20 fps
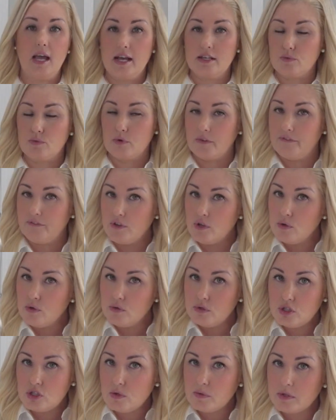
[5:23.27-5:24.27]
has
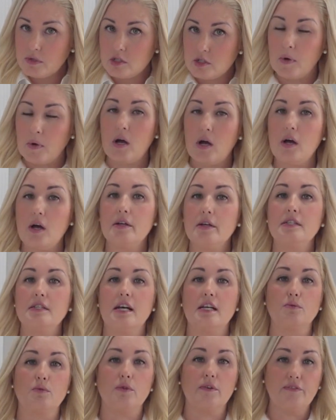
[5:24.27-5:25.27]
refused to respond,
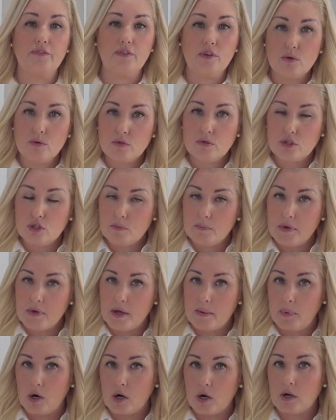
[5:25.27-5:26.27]
has refused to be
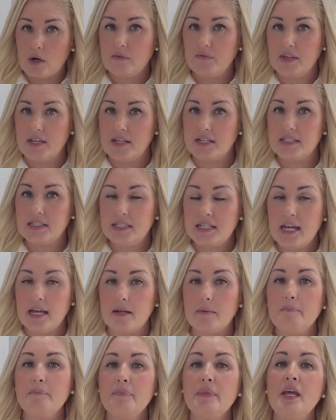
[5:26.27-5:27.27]
a part of the
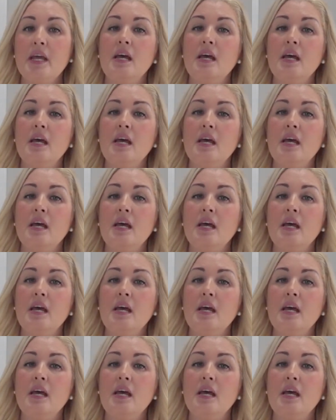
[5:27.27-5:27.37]
estate,